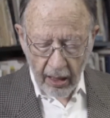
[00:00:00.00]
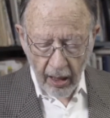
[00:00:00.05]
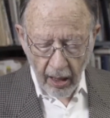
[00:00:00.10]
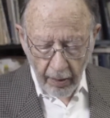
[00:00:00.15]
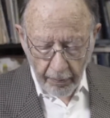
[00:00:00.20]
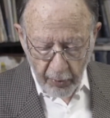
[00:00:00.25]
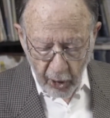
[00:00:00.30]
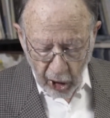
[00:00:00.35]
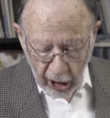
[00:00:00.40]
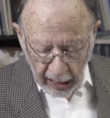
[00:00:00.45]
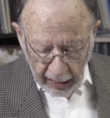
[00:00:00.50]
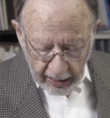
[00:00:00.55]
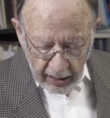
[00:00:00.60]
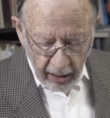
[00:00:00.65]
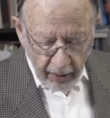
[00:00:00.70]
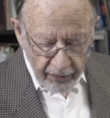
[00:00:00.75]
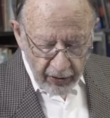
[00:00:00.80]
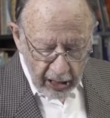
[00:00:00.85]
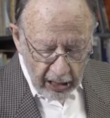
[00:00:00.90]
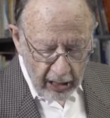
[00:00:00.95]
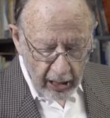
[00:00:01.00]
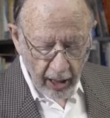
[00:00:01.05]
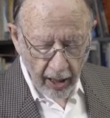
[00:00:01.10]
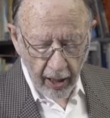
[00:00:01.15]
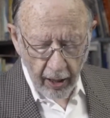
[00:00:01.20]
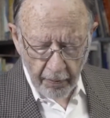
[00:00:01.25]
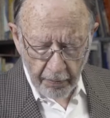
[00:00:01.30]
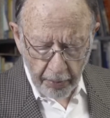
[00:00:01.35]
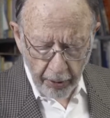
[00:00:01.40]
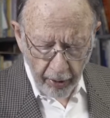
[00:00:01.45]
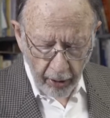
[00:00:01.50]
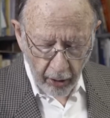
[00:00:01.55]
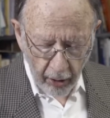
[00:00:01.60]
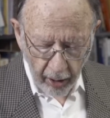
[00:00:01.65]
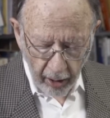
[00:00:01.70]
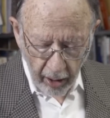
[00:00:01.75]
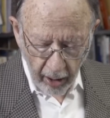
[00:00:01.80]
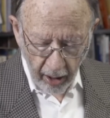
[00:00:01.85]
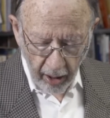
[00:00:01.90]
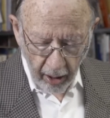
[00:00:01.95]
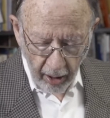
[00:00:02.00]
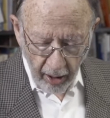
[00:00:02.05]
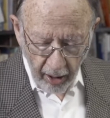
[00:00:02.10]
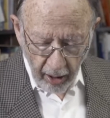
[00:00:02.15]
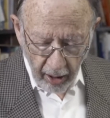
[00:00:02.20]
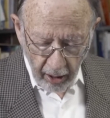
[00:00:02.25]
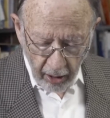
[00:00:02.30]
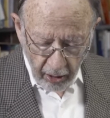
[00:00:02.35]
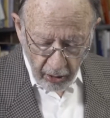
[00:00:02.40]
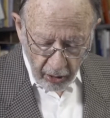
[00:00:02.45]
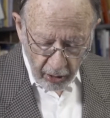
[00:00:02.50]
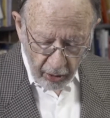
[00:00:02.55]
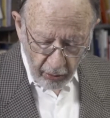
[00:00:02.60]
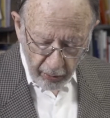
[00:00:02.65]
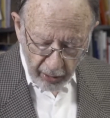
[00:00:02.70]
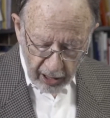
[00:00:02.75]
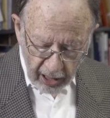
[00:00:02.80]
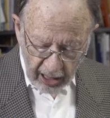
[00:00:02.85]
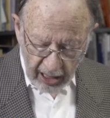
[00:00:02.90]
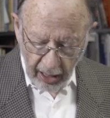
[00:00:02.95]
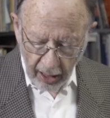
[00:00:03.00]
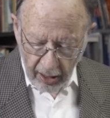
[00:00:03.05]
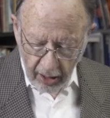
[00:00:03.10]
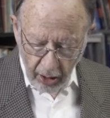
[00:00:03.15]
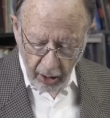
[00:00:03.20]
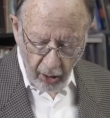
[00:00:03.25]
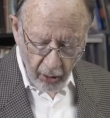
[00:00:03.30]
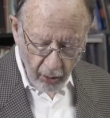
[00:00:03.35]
an objective standpoint to assess the